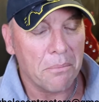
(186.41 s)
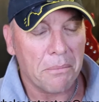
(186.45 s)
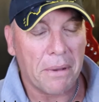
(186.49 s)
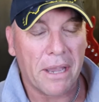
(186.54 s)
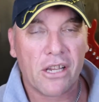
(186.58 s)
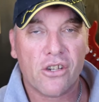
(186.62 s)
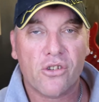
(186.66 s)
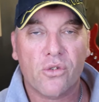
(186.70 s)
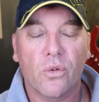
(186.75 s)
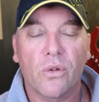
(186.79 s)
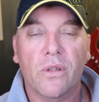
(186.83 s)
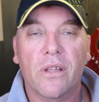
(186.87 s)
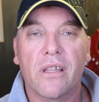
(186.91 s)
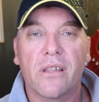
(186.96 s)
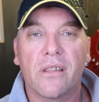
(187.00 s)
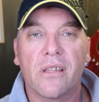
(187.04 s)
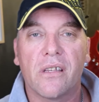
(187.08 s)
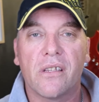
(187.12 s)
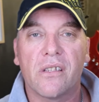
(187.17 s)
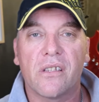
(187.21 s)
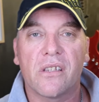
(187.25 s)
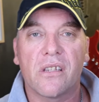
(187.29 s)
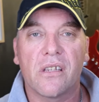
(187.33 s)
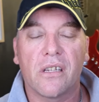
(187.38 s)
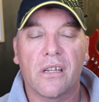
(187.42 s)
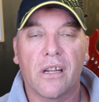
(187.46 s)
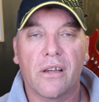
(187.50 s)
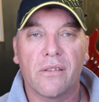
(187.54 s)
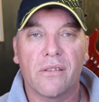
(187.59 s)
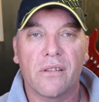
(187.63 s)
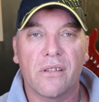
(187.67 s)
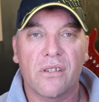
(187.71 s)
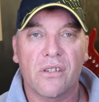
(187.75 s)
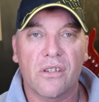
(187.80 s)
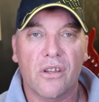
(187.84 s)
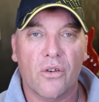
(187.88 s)
make sure that there's, you know,
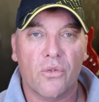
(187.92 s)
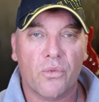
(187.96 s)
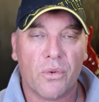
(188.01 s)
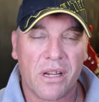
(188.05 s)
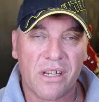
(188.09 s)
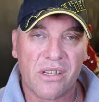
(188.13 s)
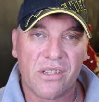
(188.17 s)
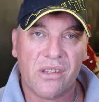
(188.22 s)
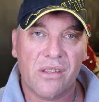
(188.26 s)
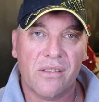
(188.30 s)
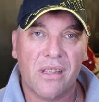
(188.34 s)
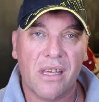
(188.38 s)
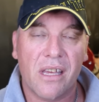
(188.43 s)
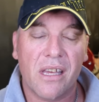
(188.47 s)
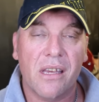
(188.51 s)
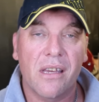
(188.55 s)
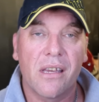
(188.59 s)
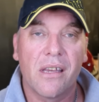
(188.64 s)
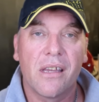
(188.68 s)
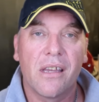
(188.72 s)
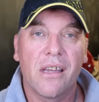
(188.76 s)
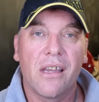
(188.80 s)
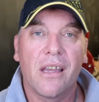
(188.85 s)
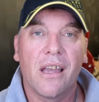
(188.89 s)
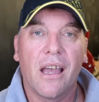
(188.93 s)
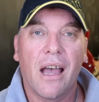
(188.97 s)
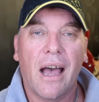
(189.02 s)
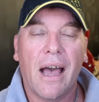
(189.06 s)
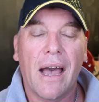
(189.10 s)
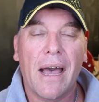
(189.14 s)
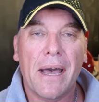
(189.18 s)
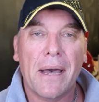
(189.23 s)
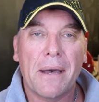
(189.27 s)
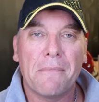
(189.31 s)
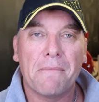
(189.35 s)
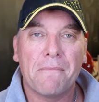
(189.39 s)
there's no rust in there,
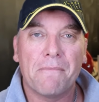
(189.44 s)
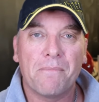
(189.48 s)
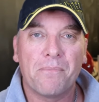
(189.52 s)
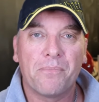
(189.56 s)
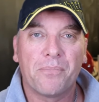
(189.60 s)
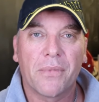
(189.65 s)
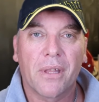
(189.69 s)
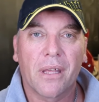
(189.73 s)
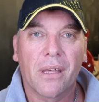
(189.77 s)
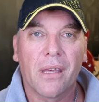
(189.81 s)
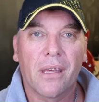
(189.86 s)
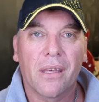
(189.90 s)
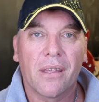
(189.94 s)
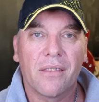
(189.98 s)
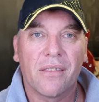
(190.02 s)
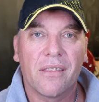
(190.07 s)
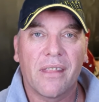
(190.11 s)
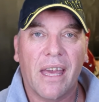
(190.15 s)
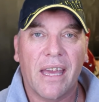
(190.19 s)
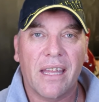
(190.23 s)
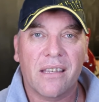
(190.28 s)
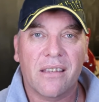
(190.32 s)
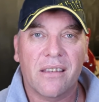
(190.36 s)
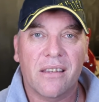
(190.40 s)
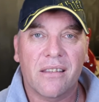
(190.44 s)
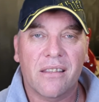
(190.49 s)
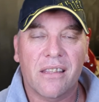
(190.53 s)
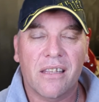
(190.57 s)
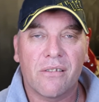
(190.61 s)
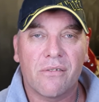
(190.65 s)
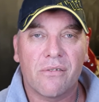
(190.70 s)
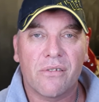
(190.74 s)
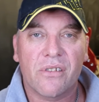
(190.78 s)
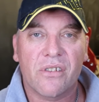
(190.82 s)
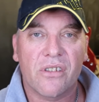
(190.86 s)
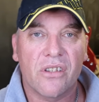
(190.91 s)
that
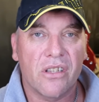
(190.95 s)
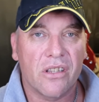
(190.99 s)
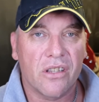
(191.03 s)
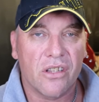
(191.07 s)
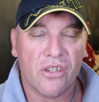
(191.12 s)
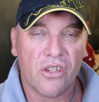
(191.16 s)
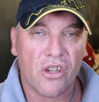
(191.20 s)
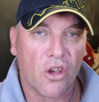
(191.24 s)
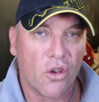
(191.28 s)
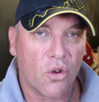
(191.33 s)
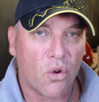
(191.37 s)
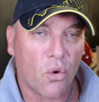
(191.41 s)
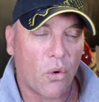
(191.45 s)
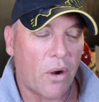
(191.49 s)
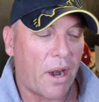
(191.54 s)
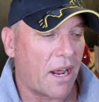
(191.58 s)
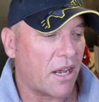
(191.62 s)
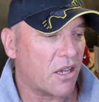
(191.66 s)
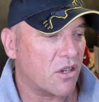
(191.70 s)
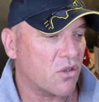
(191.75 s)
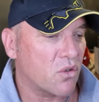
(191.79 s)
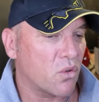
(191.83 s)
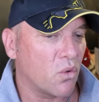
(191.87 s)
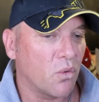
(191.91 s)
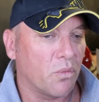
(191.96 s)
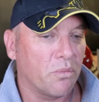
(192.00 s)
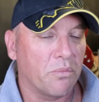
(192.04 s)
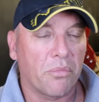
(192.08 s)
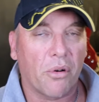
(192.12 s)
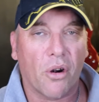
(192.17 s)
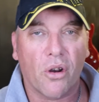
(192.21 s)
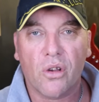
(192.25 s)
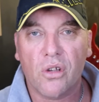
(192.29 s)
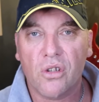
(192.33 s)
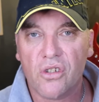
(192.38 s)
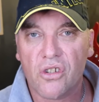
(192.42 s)
there's no cracks or
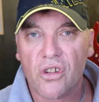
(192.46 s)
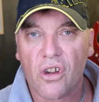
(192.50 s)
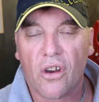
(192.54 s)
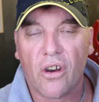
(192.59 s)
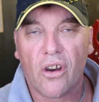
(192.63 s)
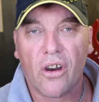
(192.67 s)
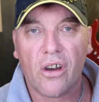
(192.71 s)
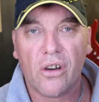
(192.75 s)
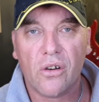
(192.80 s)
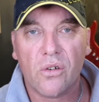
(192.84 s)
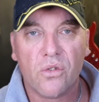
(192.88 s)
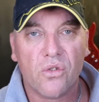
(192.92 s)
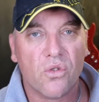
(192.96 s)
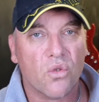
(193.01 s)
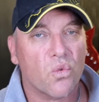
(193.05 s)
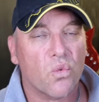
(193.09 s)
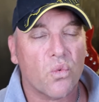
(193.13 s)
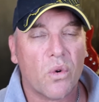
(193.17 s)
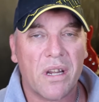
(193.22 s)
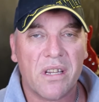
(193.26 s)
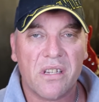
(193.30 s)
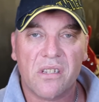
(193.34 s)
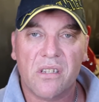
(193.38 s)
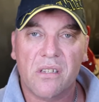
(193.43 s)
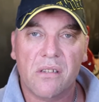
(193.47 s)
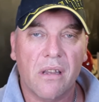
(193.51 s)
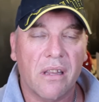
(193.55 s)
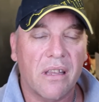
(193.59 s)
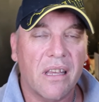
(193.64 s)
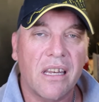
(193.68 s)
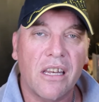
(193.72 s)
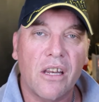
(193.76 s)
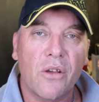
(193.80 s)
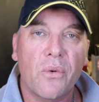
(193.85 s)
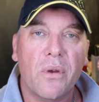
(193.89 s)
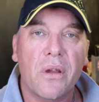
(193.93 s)
broken tiles or rust
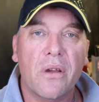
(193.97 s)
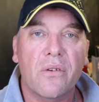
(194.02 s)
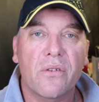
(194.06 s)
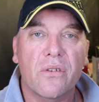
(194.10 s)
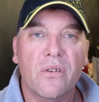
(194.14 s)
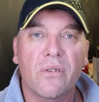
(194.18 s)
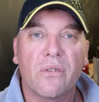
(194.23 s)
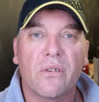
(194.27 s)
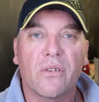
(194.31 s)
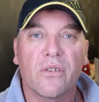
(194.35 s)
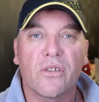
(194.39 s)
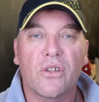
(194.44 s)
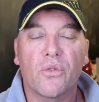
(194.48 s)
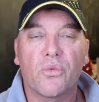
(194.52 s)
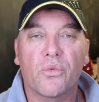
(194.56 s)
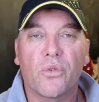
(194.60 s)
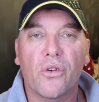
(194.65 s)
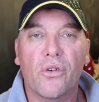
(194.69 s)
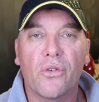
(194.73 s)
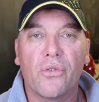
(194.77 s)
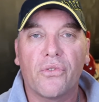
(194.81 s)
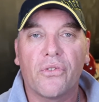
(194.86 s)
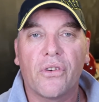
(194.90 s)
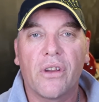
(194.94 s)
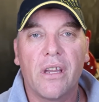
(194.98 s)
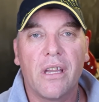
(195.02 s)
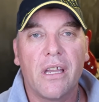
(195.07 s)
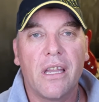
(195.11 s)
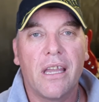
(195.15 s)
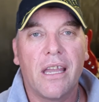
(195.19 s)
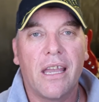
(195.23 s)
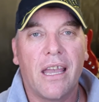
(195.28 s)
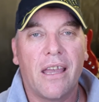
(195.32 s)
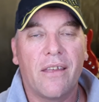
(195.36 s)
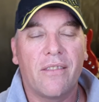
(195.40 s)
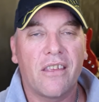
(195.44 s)
anywhere on your roof.
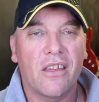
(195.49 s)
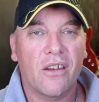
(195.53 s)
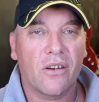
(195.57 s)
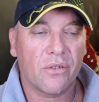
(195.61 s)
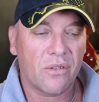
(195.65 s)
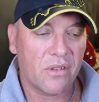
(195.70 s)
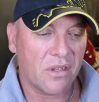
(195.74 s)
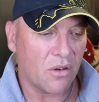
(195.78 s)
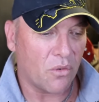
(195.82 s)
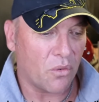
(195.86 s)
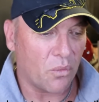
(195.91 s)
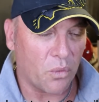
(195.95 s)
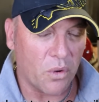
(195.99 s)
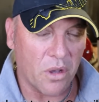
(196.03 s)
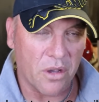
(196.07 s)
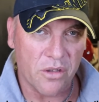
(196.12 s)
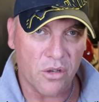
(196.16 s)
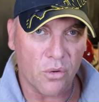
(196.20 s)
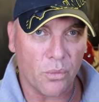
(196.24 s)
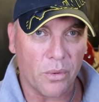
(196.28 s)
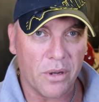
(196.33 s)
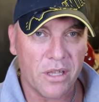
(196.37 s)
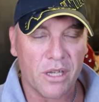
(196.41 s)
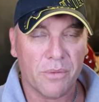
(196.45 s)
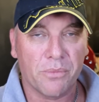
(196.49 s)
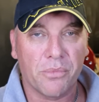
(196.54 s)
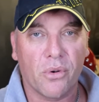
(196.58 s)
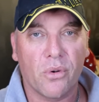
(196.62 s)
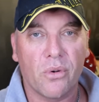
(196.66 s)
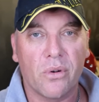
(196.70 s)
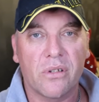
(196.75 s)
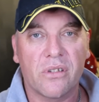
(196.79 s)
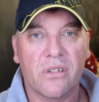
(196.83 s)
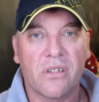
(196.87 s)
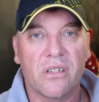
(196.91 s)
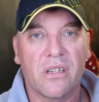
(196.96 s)
And then on your
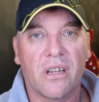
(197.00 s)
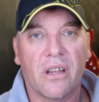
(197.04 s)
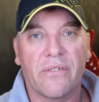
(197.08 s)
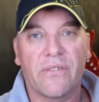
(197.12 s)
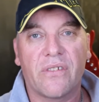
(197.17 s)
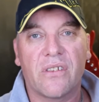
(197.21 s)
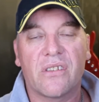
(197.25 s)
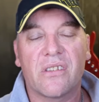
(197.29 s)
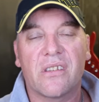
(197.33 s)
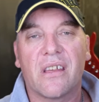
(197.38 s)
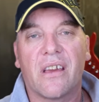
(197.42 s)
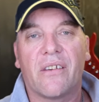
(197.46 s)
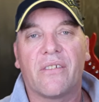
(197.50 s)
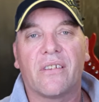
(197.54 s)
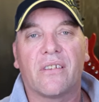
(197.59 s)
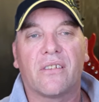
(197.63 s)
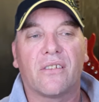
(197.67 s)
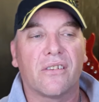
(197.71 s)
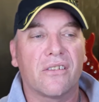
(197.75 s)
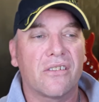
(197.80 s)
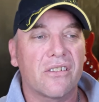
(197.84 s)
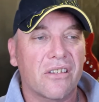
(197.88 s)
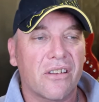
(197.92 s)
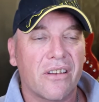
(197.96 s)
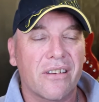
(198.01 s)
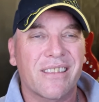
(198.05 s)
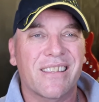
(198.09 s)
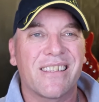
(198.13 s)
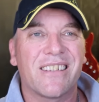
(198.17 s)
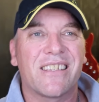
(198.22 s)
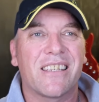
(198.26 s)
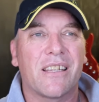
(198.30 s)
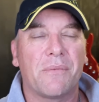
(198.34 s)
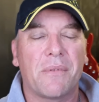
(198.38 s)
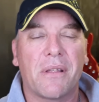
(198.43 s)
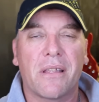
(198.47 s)
weatherboards, you know, if it looks like
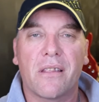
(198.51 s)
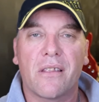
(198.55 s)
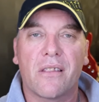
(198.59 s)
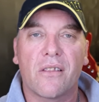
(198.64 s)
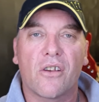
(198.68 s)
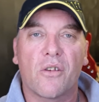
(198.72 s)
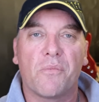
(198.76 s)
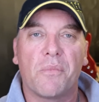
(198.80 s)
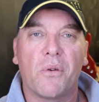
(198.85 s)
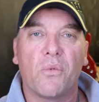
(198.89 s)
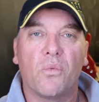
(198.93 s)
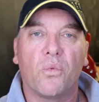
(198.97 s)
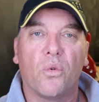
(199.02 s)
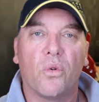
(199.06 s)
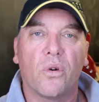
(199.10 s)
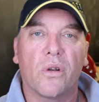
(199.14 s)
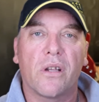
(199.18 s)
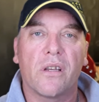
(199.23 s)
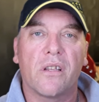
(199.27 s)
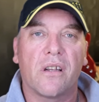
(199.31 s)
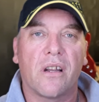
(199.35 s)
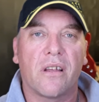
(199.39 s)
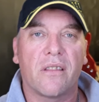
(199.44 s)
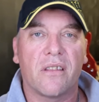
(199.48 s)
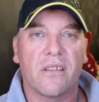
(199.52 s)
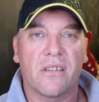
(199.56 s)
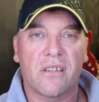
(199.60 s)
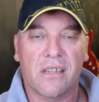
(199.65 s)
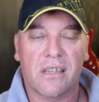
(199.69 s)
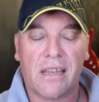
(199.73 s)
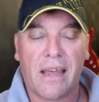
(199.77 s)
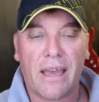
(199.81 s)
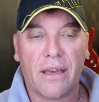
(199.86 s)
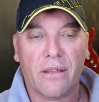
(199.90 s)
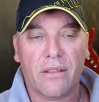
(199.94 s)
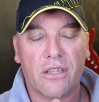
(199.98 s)
there's something that there could be water, you know, there's a
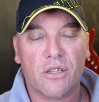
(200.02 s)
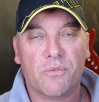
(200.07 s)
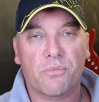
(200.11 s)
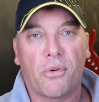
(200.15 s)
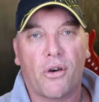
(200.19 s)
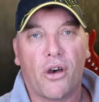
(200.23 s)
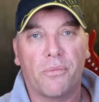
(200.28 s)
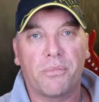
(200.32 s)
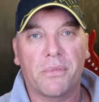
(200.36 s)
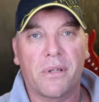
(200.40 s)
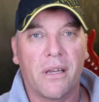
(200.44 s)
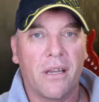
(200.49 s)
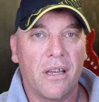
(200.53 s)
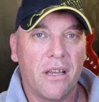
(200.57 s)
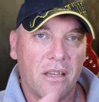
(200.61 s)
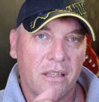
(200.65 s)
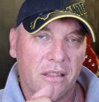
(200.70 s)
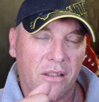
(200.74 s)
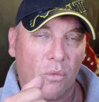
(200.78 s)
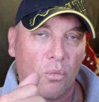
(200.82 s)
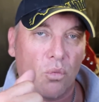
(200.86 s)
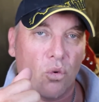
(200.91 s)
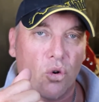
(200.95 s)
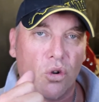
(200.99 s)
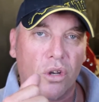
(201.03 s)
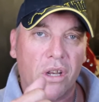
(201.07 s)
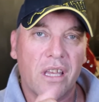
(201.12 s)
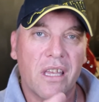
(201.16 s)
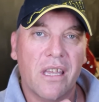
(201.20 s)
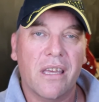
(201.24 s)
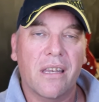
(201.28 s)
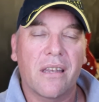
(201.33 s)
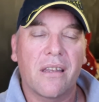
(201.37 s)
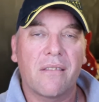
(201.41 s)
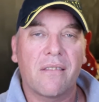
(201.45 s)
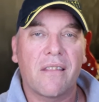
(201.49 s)
nail that's popped, the water
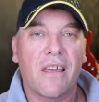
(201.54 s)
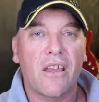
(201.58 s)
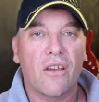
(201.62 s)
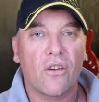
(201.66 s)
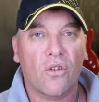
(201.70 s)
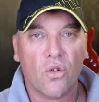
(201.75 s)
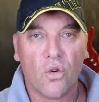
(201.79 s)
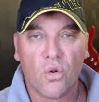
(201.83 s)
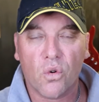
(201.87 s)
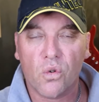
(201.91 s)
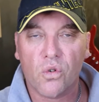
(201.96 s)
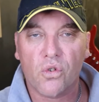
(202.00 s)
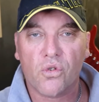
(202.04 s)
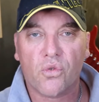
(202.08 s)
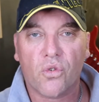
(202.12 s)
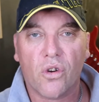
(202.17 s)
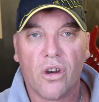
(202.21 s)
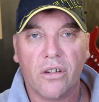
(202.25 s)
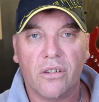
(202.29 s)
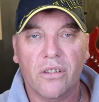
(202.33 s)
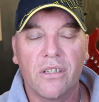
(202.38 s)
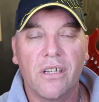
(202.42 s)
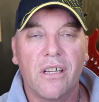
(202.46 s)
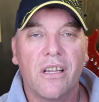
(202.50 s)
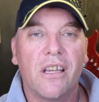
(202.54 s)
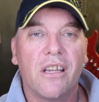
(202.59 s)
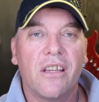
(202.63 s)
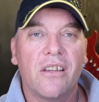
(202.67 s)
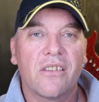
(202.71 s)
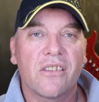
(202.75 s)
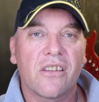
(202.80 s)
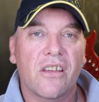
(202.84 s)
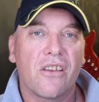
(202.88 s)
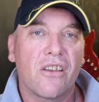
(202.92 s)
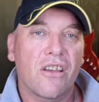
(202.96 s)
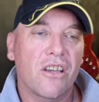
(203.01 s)
can get in there and cause rot.
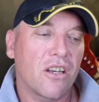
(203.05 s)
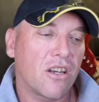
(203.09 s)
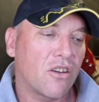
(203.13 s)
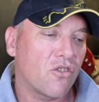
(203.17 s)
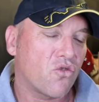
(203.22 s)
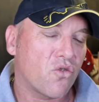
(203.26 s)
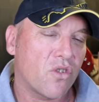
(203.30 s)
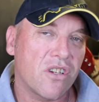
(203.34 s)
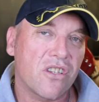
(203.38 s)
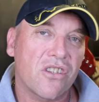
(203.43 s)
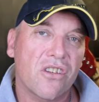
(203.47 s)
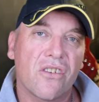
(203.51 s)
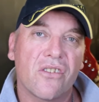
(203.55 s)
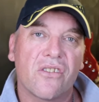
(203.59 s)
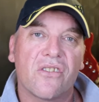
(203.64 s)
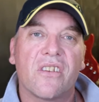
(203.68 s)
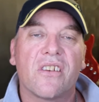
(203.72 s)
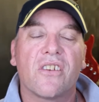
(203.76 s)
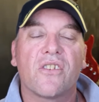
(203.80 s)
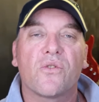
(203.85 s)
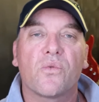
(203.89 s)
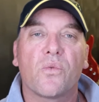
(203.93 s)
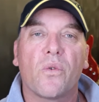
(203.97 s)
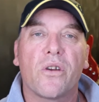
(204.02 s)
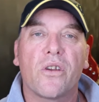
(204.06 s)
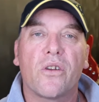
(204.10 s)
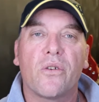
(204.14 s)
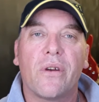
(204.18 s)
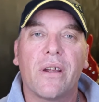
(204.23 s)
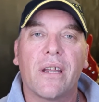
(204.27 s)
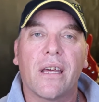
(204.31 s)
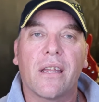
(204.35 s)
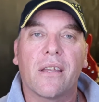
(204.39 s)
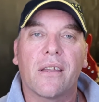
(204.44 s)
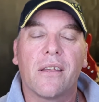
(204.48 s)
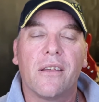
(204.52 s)
So you can address those things while you're
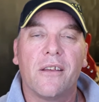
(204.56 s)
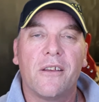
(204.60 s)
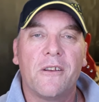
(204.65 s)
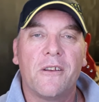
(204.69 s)
at it.